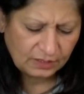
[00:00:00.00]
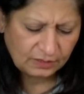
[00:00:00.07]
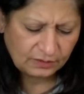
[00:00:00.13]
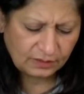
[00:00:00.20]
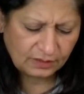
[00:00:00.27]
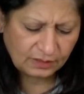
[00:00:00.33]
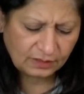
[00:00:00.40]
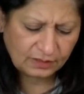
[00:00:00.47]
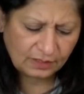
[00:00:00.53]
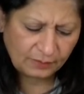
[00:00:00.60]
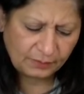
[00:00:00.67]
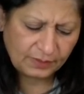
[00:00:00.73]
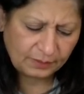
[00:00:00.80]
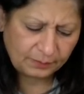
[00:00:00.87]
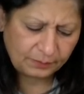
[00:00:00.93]
They're gonna
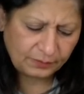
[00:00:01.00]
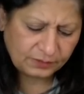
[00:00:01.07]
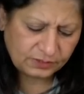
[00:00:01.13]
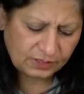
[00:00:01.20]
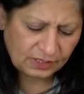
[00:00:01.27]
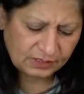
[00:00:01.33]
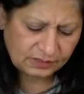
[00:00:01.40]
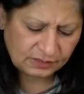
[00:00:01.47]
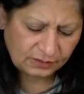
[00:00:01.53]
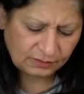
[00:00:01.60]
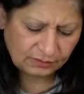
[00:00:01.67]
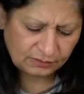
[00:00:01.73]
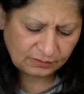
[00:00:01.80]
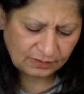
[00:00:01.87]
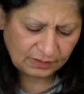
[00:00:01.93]
come and apologize to
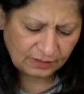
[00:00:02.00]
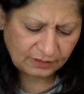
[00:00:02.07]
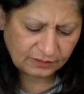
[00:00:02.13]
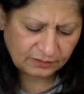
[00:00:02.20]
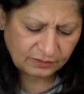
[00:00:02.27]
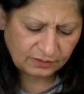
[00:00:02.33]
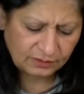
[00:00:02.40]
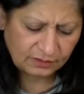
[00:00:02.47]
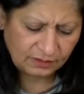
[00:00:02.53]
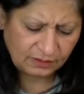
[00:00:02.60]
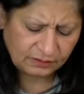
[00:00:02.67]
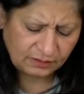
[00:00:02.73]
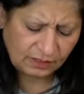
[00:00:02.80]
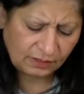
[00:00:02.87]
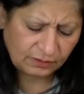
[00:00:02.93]
you, and I get here in
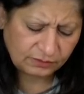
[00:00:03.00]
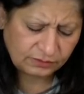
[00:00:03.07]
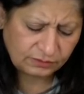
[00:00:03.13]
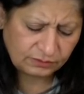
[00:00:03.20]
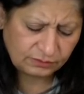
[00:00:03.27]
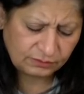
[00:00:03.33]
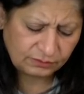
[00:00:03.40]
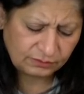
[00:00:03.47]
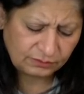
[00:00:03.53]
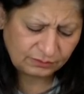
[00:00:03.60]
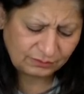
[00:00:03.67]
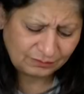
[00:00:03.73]
a day or two.